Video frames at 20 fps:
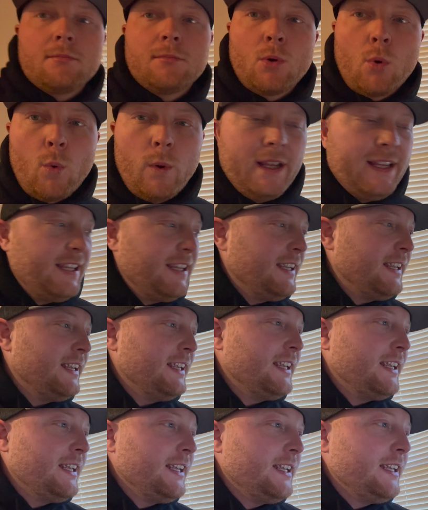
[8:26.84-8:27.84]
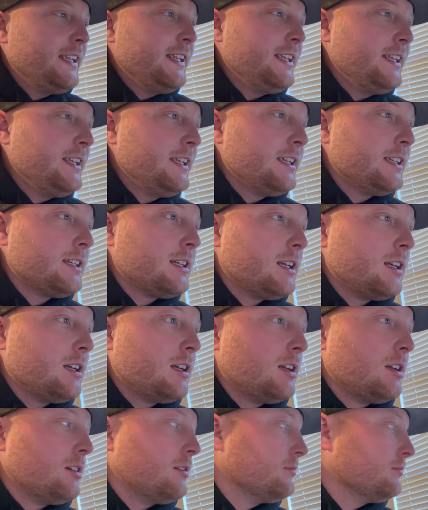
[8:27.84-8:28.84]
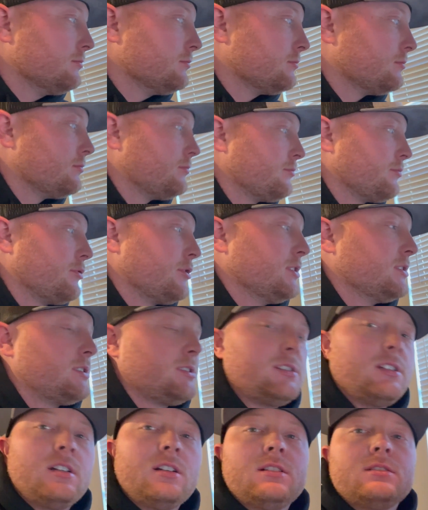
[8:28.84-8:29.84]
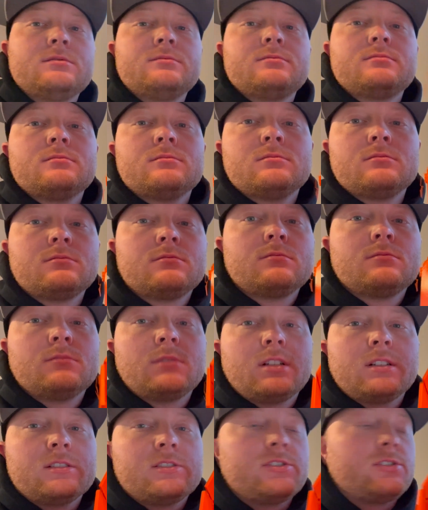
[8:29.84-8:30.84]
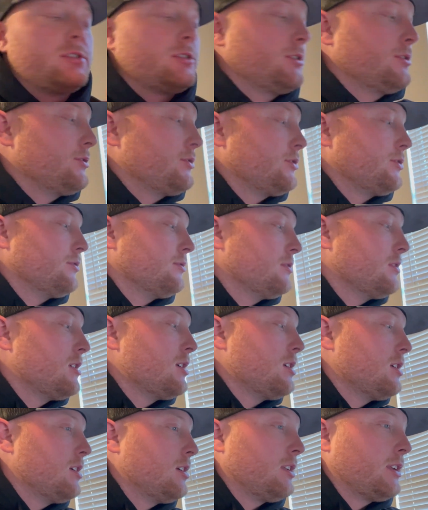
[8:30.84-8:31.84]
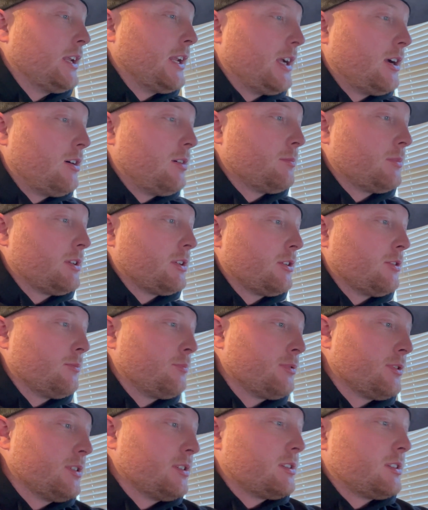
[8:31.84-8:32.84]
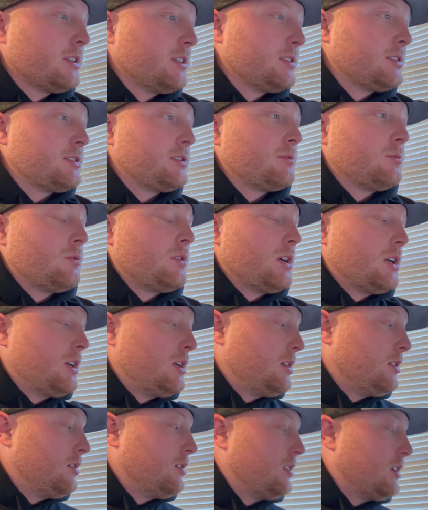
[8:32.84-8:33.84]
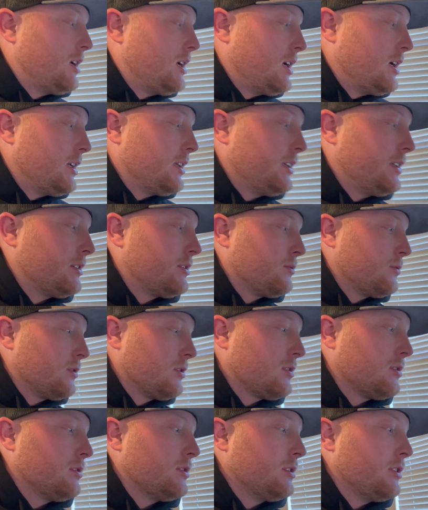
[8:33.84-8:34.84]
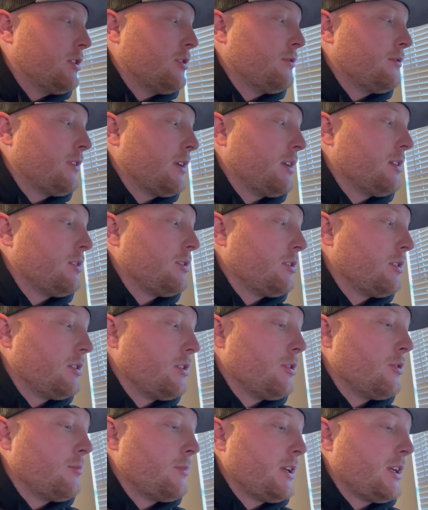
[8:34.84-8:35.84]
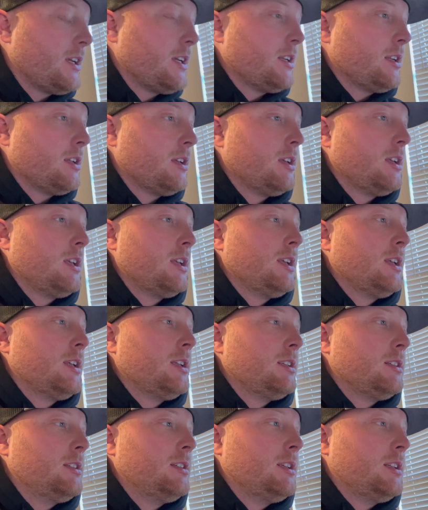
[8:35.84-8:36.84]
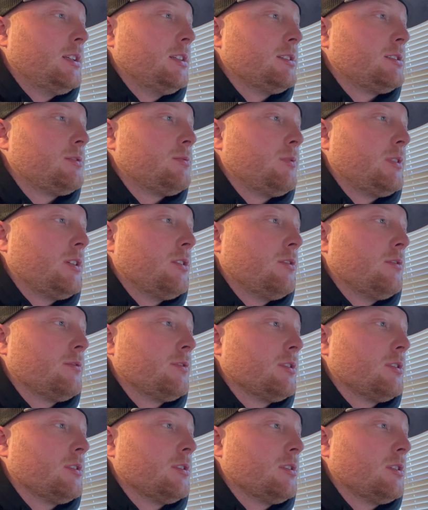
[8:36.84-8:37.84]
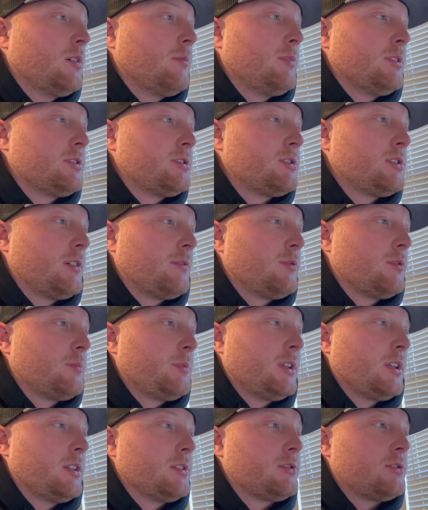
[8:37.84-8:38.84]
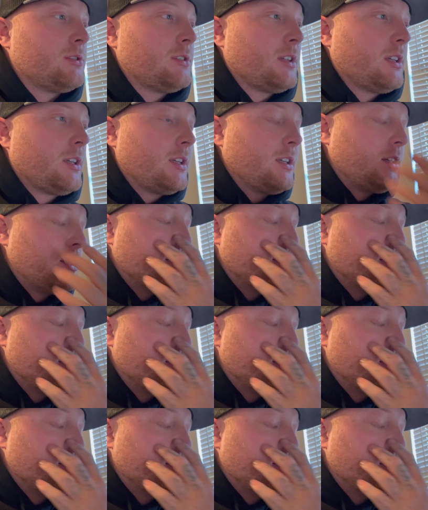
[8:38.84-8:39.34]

boy. Print's done. I just showed you. Now I'm gonna go print this while I get to work on the Nomad. Dennis went over a bunch of stuff with me yesterday.